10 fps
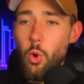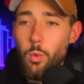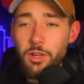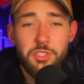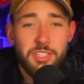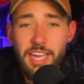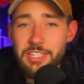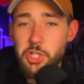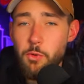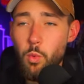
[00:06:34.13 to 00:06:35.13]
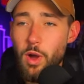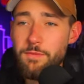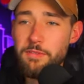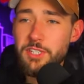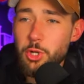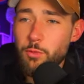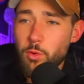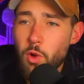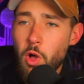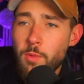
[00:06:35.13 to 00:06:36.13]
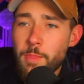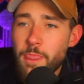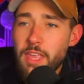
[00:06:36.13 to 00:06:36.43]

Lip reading: We also took Cade Stover, 115 overall.